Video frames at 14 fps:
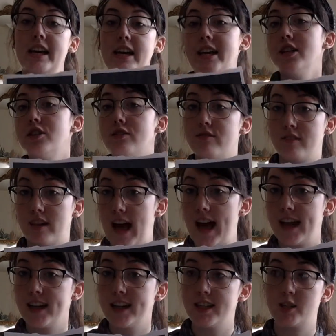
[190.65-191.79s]
Each
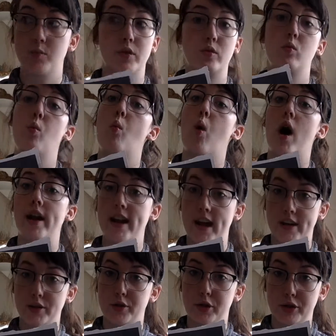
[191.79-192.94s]
flag is worth 1
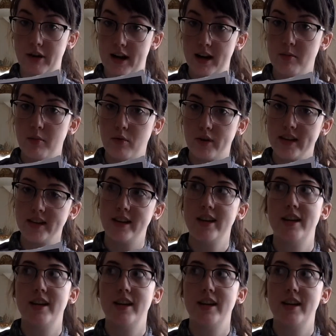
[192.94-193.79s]
extra credit point,